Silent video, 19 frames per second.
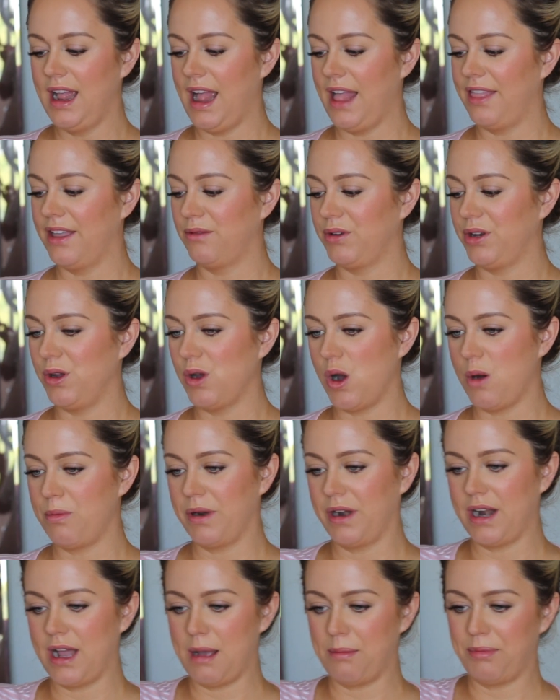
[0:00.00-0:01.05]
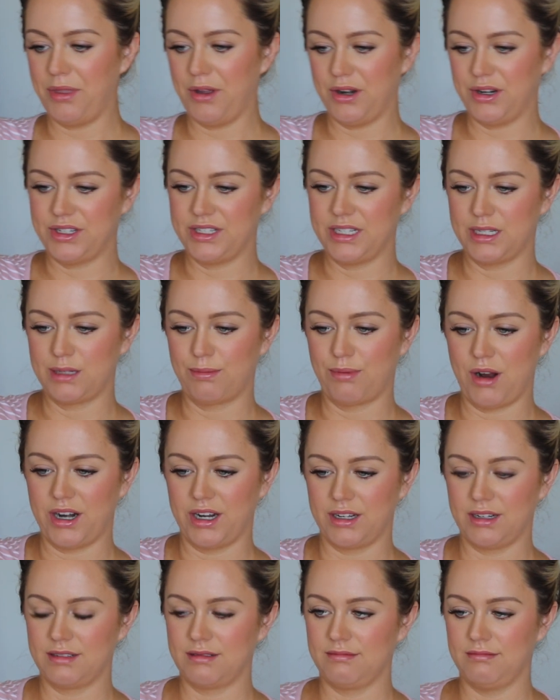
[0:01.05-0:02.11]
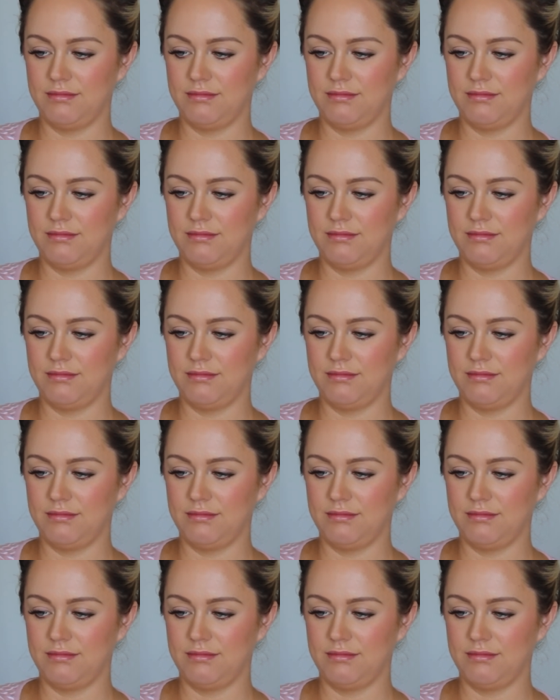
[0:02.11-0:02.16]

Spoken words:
and then when you open it up, there's this product